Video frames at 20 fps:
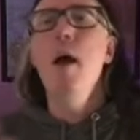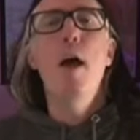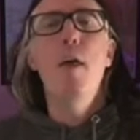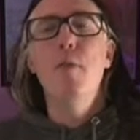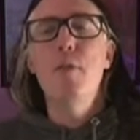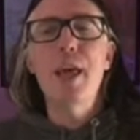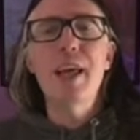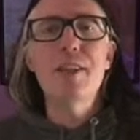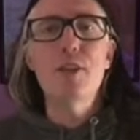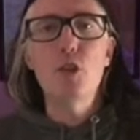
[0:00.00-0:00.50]

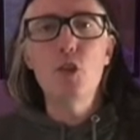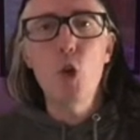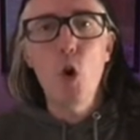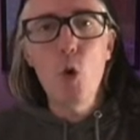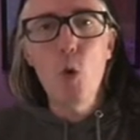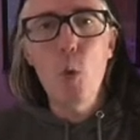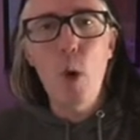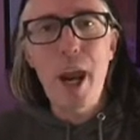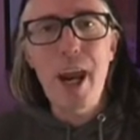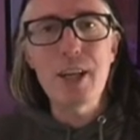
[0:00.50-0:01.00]
There's
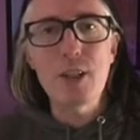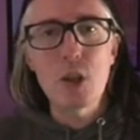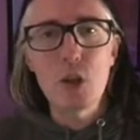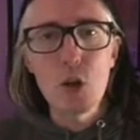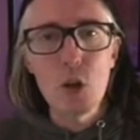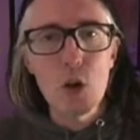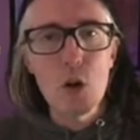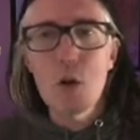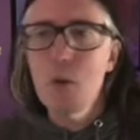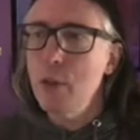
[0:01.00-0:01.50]
no way to
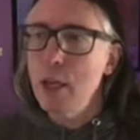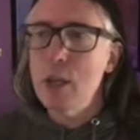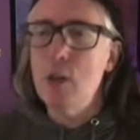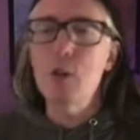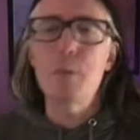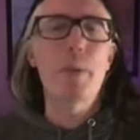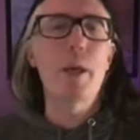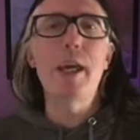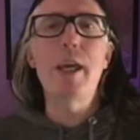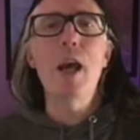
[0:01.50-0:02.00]
know. They
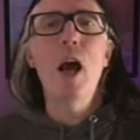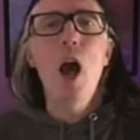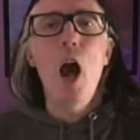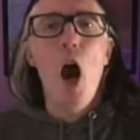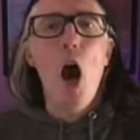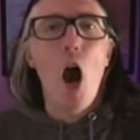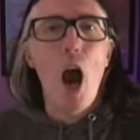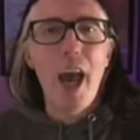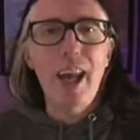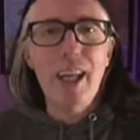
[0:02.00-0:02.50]
could be
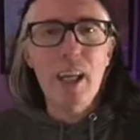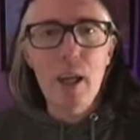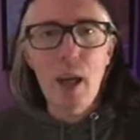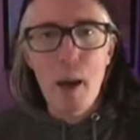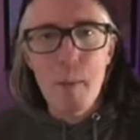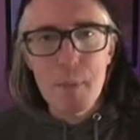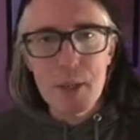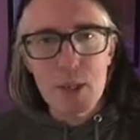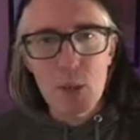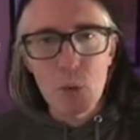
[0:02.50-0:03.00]
hiding
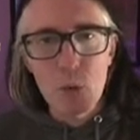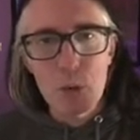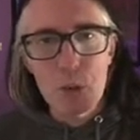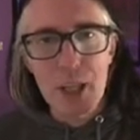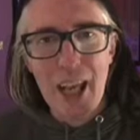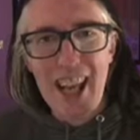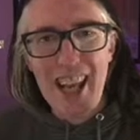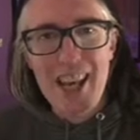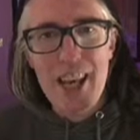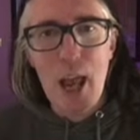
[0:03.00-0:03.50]
missiles
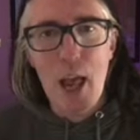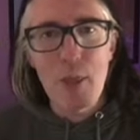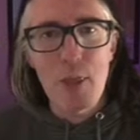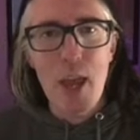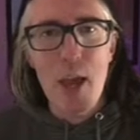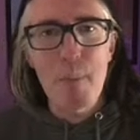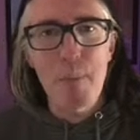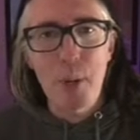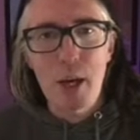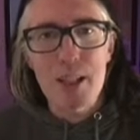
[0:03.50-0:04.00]
in
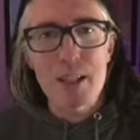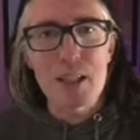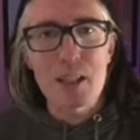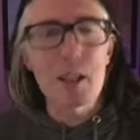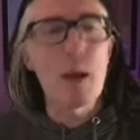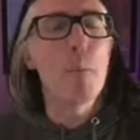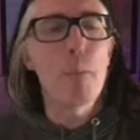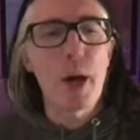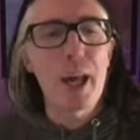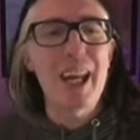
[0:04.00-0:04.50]
their butts,
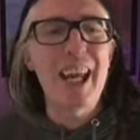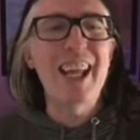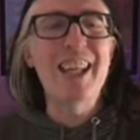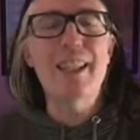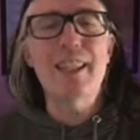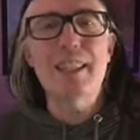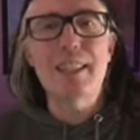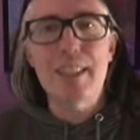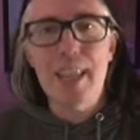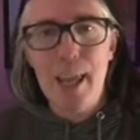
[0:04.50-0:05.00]
but
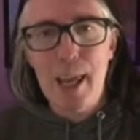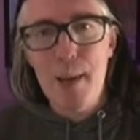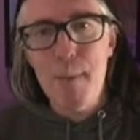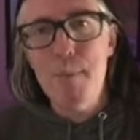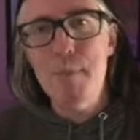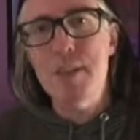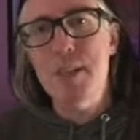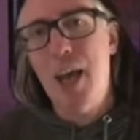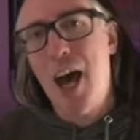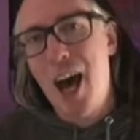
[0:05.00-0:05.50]
it
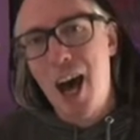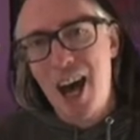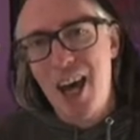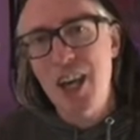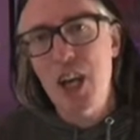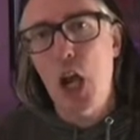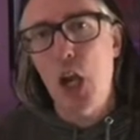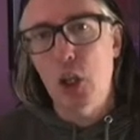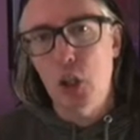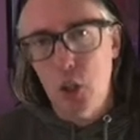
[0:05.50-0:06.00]
seems
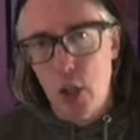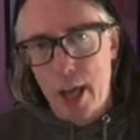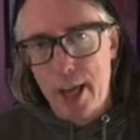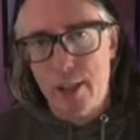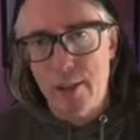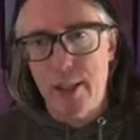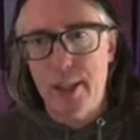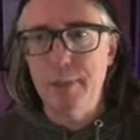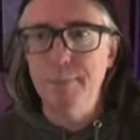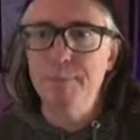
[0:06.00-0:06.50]

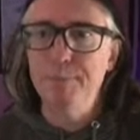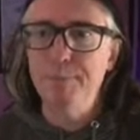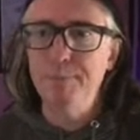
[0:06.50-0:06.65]
unlikely.